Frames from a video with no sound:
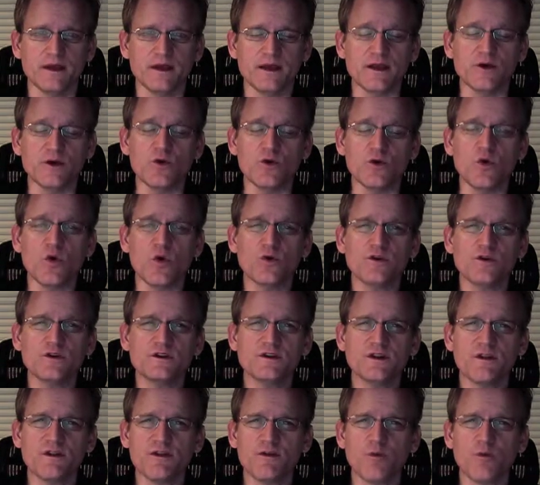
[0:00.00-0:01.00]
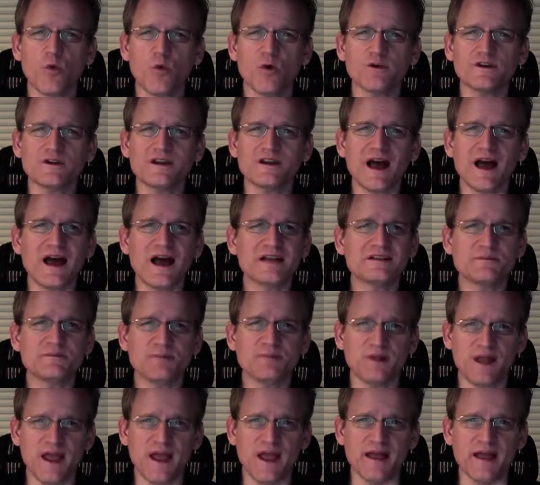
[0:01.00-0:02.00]
in order to thwart God's
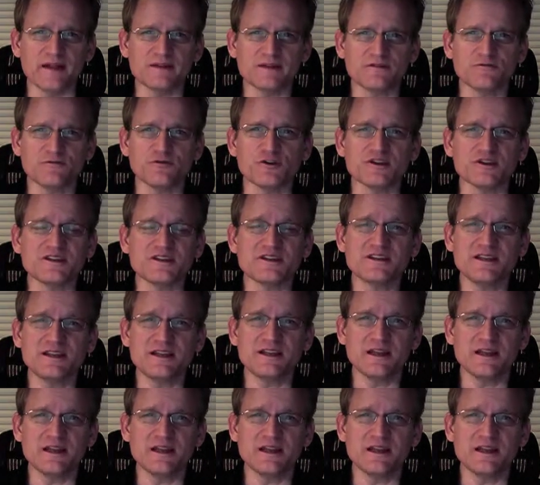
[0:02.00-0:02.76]
plans for a seed